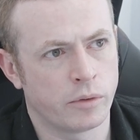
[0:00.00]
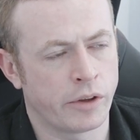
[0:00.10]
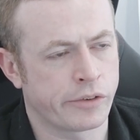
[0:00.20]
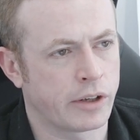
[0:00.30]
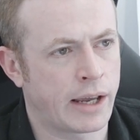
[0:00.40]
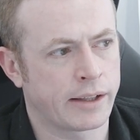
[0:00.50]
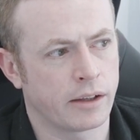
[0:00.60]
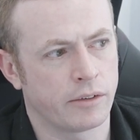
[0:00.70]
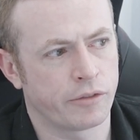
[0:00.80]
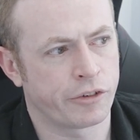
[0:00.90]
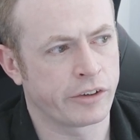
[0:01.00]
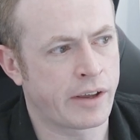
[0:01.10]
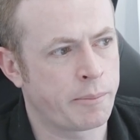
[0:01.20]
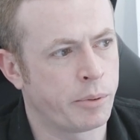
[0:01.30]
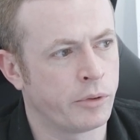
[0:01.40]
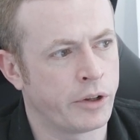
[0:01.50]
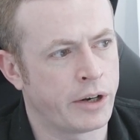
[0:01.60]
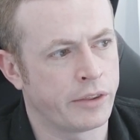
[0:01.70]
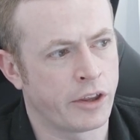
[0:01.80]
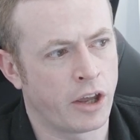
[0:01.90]
there's like, for example, the,
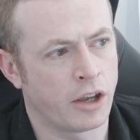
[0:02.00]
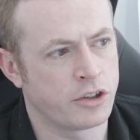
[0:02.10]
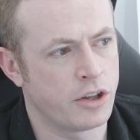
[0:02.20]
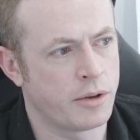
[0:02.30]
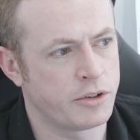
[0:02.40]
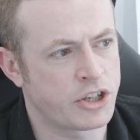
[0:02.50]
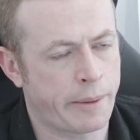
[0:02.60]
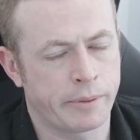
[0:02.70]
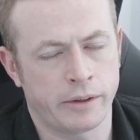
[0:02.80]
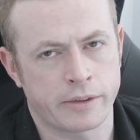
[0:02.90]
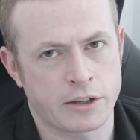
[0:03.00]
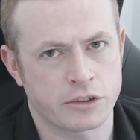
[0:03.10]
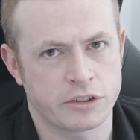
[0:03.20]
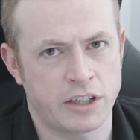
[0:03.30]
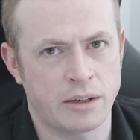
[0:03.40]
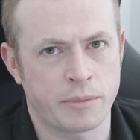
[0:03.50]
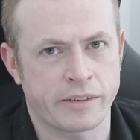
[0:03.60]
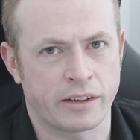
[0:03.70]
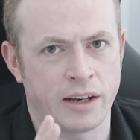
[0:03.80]
the Japanese national team, there's a